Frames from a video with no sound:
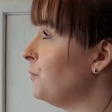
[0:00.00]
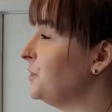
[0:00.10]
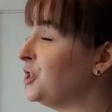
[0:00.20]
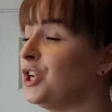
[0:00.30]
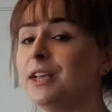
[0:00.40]

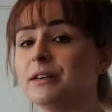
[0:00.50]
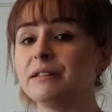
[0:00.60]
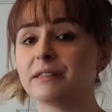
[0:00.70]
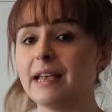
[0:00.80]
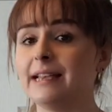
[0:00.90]
the
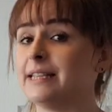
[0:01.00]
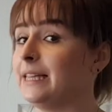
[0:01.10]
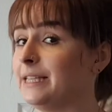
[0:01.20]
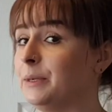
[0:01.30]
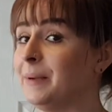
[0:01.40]
shield is a
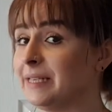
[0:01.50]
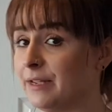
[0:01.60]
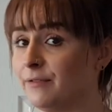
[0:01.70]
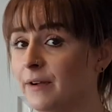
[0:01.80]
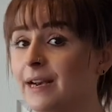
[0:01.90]
little bit
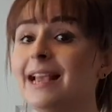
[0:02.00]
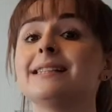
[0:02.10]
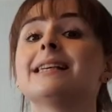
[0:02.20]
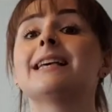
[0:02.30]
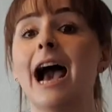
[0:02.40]
different. It's
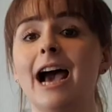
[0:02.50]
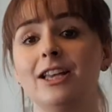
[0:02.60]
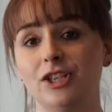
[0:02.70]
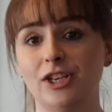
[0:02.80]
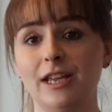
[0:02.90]
a
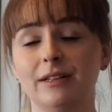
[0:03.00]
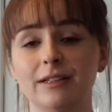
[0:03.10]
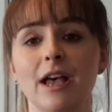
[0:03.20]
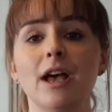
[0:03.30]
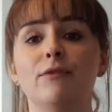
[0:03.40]
kite shield,
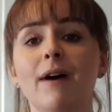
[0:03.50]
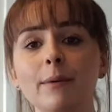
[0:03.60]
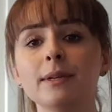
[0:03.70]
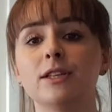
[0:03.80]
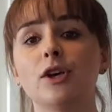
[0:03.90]

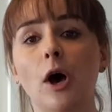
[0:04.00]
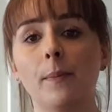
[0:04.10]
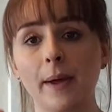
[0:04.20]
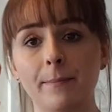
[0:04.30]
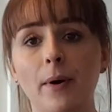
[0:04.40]
rounded
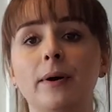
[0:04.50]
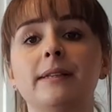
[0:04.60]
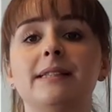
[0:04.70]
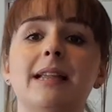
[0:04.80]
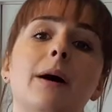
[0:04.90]
top and
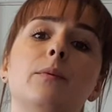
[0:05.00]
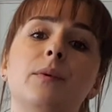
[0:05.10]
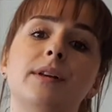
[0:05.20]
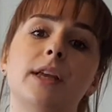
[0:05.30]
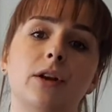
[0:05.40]
points
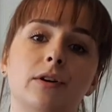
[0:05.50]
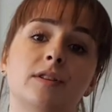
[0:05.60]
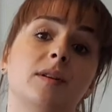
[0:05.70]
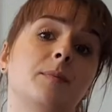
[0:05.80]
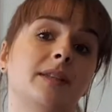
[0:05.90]
downwards in order
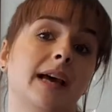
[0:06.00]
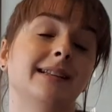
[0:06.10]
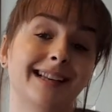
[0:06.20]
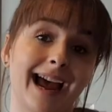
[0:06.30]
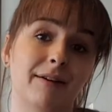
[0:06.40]
to protect
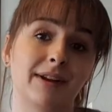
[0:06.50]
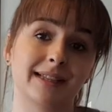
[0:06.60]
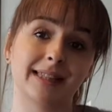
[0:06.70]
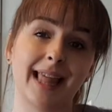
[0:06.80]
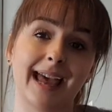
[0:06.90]
the
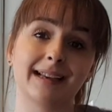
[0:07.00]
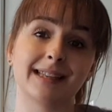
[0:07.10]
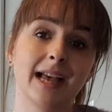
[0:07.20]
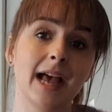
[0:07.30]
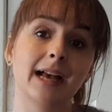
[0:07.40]
carrier's legs.
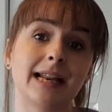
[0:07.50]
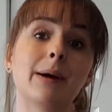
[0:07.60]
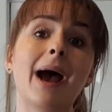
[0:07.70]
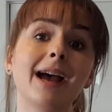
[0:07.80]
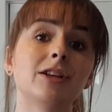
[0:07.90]
Now,
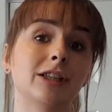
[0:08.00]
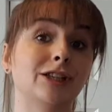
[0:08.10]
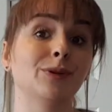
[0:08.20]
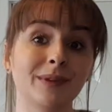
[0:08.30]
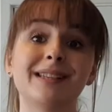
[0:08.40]
actually,
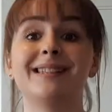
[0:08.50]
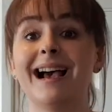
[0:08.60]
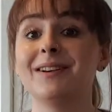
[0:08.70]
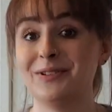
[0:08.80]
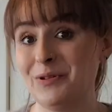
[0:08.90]
some of the
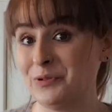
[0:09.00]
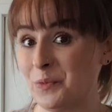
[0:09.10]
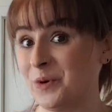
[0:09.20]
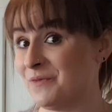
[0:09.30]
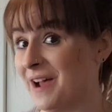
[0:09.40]
Saxons
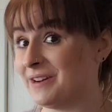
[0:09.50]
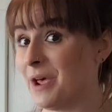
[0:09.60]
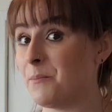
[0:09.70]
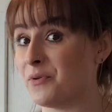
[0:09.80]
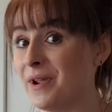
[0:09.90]
would have had
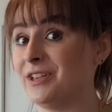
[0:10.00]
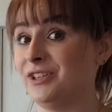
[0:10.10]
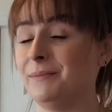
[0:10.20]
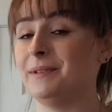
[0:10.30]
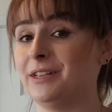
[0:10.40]
pretty
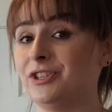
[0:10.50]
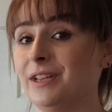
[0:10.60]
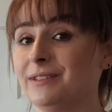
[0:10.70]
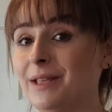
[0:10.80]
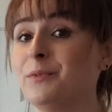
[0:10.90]
similar
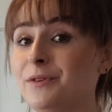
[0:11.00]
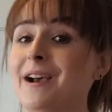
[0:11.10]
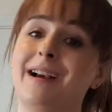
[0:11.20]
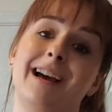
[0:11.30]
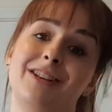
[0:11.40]
shields. They would have
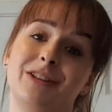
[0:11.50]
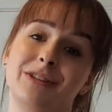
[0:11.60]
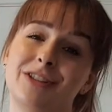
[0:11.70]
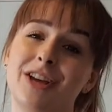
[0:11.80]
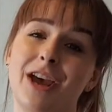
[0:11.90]
had kite
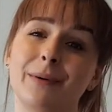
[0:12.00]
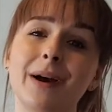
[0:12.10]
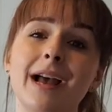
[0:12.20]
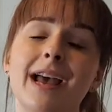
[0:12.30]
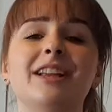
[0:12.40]
shields too.
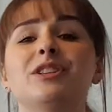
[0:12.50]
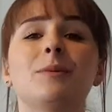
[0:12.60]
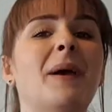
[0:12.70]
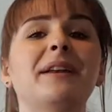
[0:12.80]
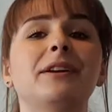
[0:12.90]
It just
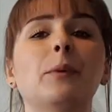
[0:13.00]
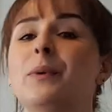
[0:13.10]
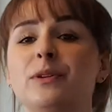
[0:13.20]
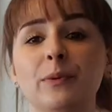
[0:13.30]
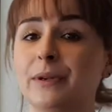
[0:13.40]
depended on
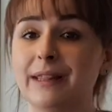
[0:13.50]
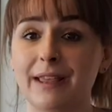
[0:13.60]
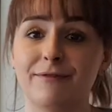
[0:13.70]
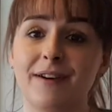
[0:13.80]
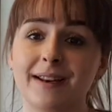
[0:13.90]
which one they
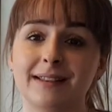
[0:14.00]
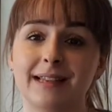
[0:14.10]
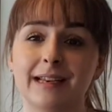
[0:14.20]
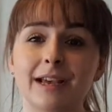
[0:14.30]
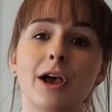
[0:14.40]

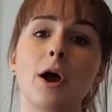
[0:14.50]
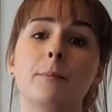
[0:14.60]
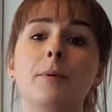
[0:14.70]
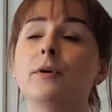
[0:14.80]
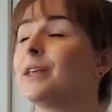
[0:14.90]
fancied.
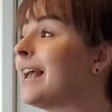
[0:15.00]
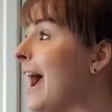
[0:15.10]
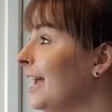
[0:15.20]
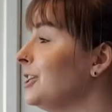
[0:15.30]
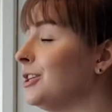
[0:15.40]
But the
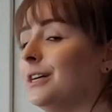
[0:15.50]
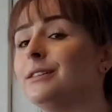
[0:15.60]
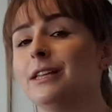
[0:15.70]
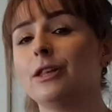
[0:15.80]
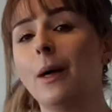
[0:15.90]
kite shield
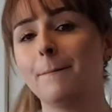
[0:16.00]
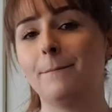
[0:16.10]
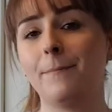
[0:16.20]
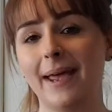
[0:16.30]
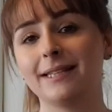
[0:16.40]
is a
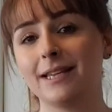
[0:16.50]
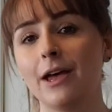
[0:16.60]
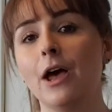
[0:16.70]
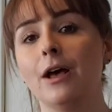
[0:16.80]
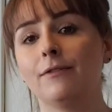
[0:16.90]
lot better
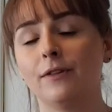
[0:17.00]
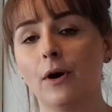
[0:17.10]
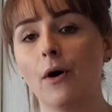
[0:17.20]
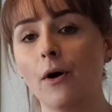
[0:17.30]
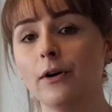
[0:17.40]
for the
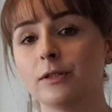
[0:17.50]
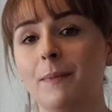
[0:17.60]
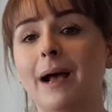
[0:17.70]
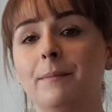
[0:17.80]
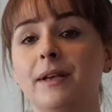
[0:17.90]

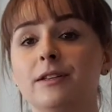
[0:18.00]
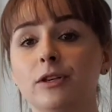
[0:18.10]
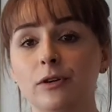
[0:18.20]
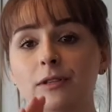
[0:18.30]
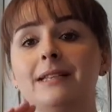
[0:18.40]
horseback because it
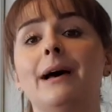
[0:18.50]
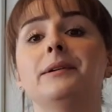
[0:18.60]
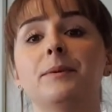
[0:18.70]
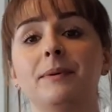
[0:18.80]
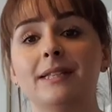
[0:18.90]
goes down
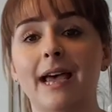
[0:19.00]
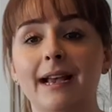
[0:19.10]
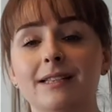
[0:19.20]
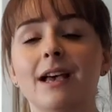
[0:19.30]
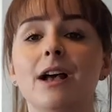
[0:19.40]
to
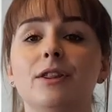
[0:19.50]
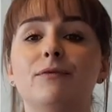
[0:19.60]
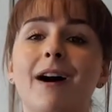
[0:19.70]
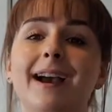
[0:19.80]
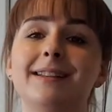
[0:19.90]
protect the
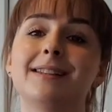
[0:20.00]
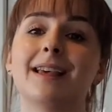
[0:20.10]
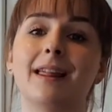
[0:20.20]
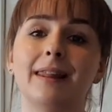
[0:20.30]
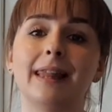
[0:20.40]
rider's
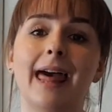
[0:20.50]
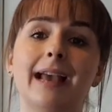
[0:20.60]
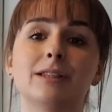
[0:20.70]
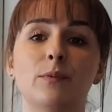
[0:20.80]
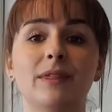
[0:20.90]

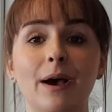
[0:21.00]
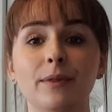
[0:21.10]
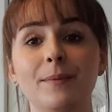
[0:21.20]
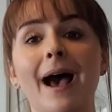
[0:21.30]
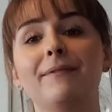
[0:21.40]
legs without
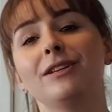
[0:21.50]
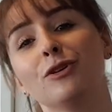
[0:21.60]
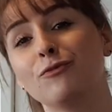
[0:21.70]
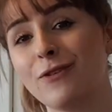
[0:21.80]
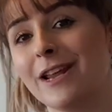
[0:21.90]
them having to
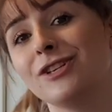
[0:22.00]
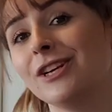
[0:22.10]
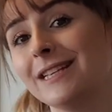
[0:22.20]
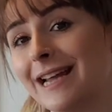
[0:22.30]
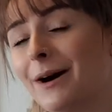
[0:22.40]
reach
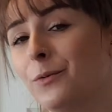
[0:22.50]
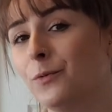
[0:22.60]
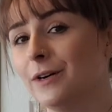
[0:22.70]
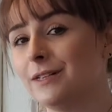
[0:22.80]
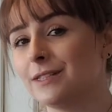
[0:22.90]

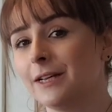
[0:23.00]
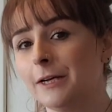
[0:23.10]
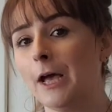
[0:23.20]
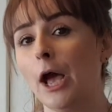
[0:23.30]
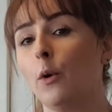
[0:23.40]
downwards.
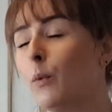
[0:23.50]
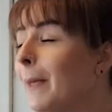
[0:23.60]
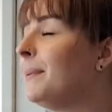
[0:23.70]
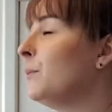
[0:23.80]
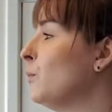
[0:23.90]

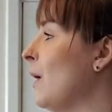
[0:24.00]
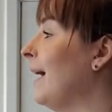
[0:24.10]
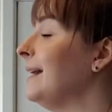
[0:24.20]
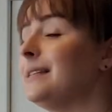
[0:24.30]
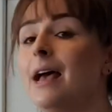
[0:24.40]

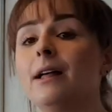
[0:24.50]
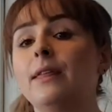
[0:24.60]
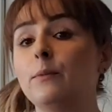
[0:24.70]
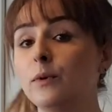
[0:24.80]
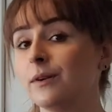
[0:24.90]
Weapon-wise,
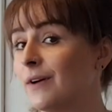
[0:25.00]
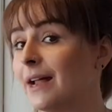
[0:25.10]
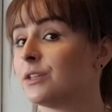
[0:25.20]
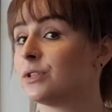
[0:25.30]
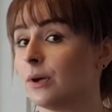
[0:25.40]
they would have
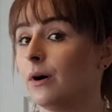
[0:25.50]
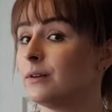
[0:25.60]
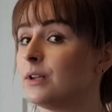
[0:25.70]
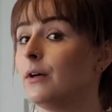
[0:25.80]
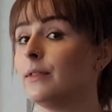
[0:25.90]
had
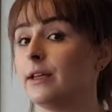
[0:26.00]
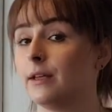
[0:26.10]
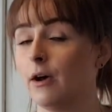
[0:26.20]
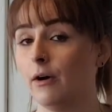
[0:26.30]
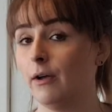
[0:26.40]
swords on their
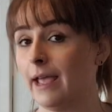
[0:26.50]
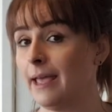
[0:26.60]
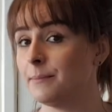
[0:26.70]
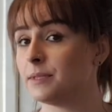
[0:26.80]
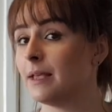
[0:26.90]

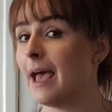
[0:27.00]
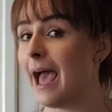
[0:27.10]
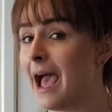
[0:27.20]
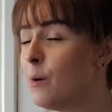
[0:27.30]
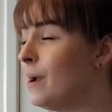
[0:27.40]
hips.
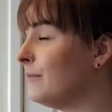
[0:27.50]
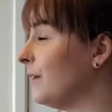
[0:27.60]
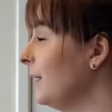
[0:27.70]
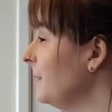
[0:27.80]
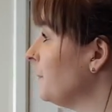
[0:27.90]

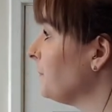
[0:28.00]
However,